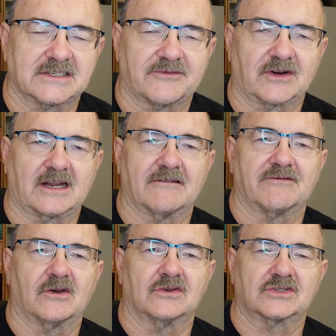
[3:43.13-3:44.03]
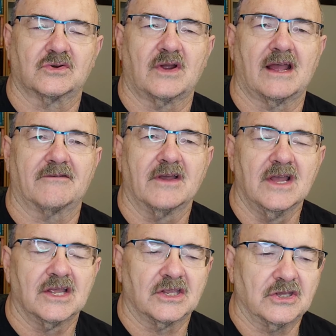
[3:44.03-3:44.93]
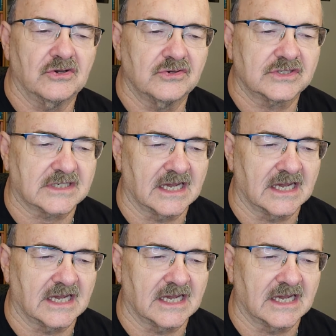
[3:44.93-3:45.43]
to forgive those who have used